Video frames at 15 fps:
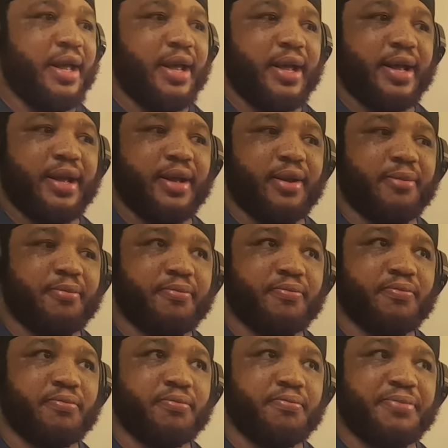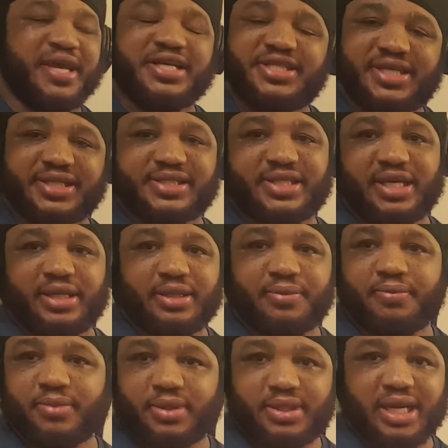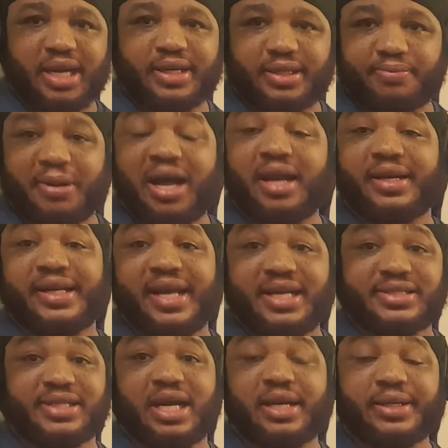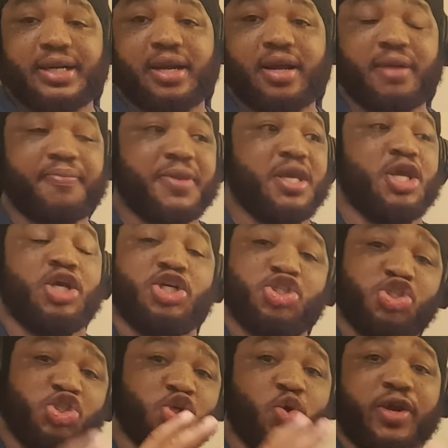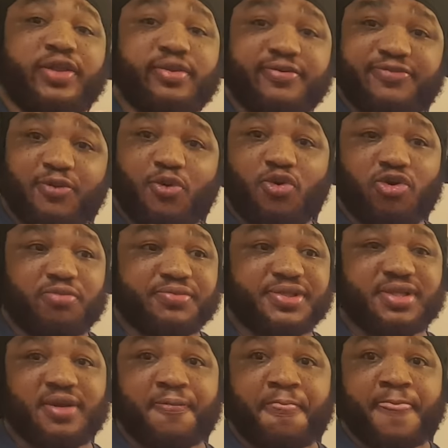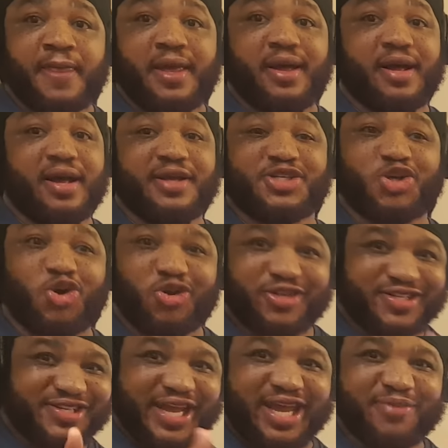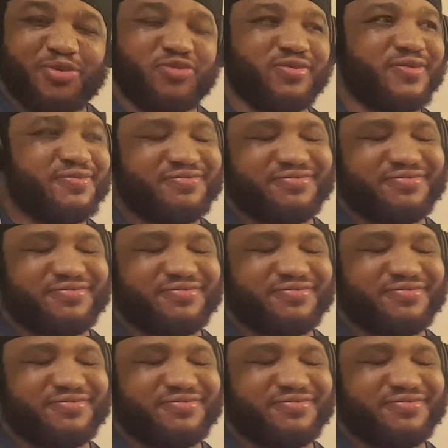Um, bgst.podcast.com. Join the forums. Uh, it's called The Stable